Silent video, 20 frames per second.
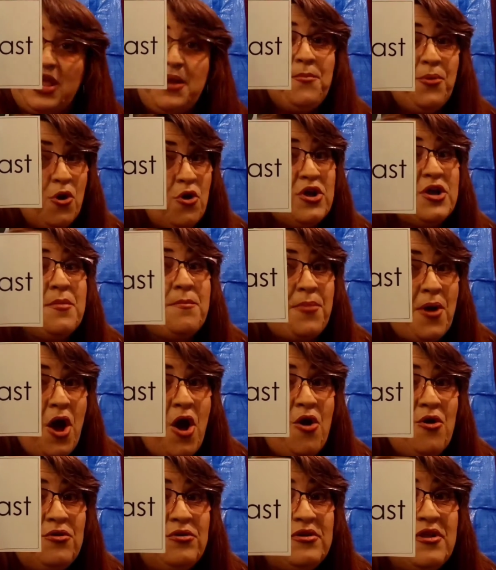they broke a
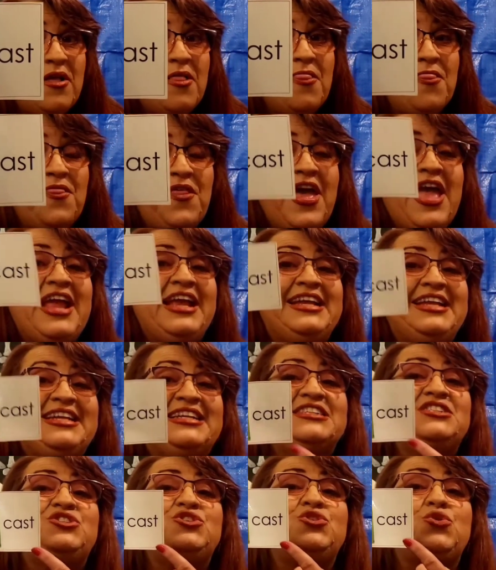bone, they
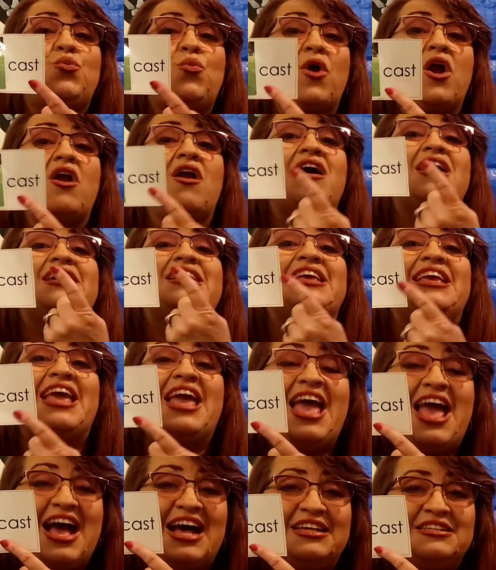needed to wear a
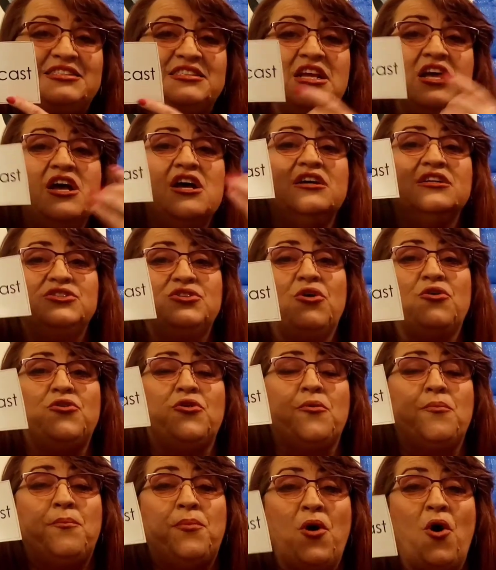cast so
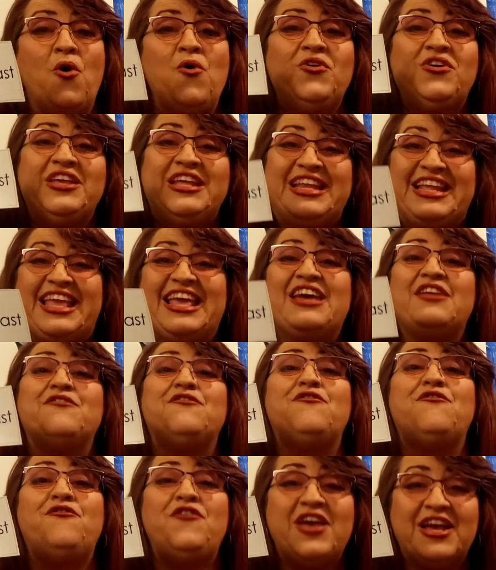their bone could
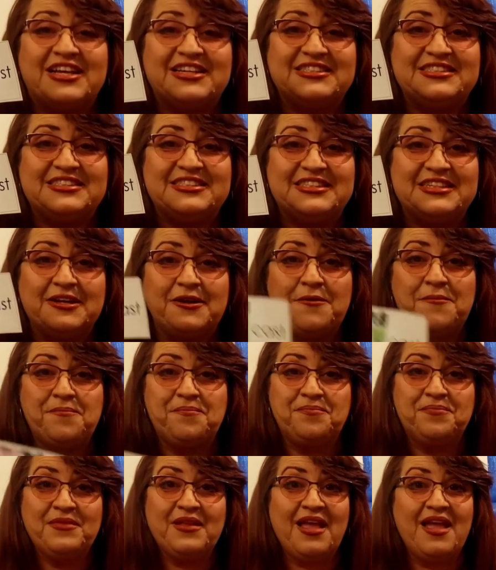get fixed.
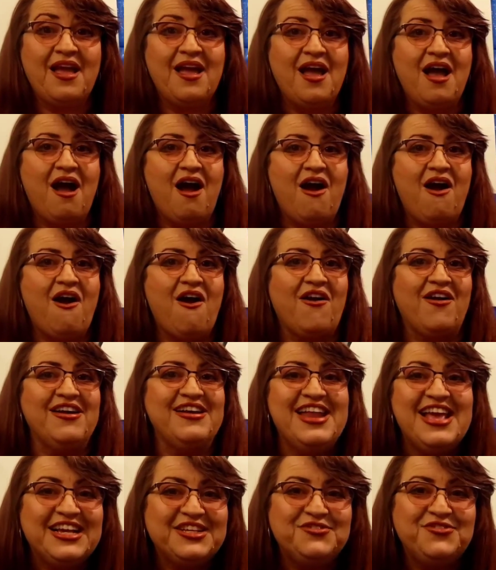Our
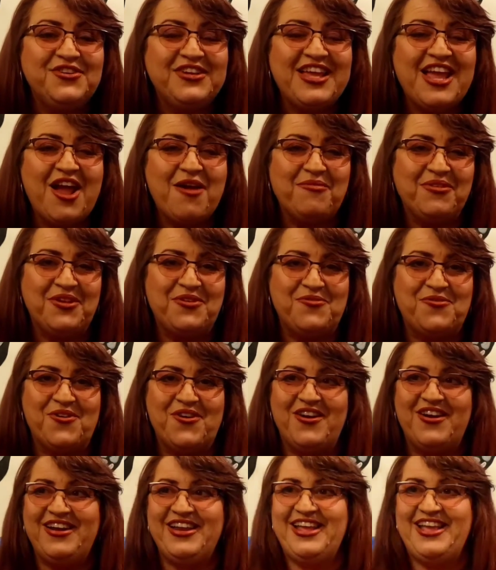next vocabulary
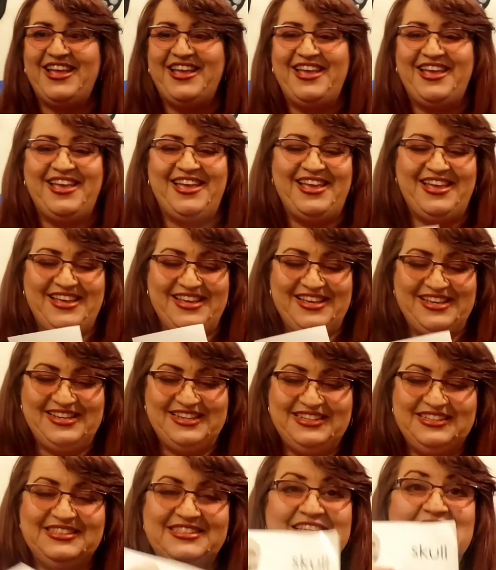word
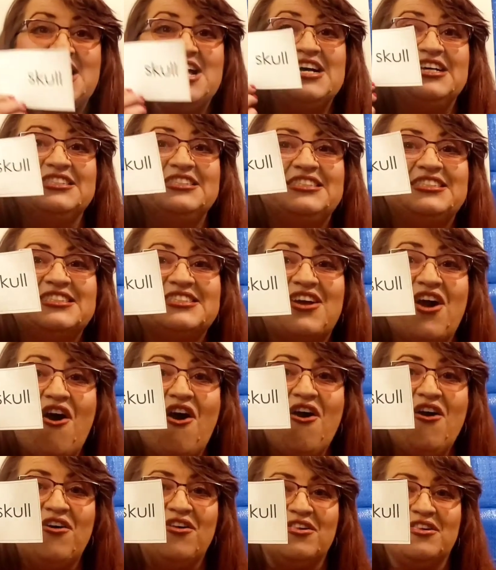is
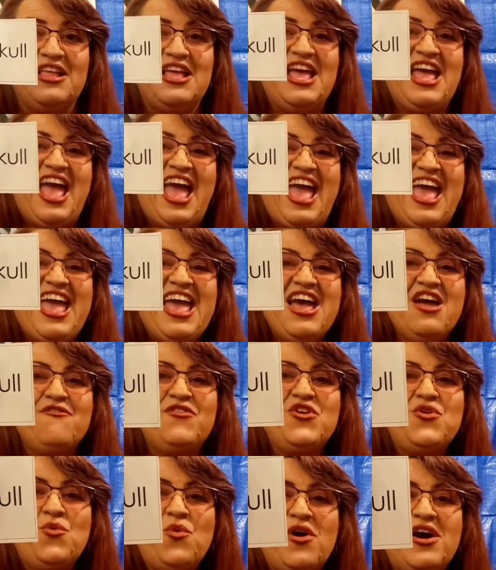skull.
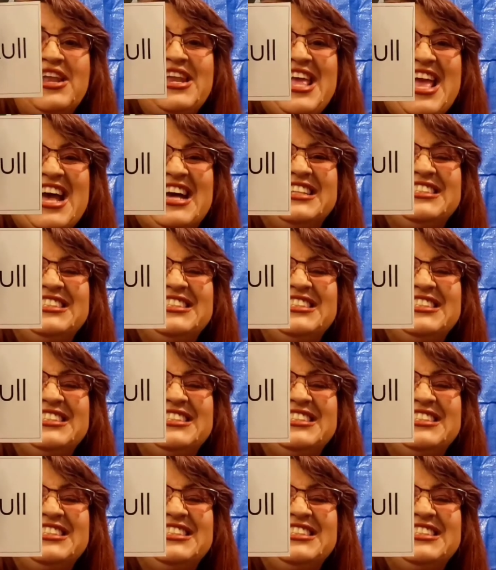Everyone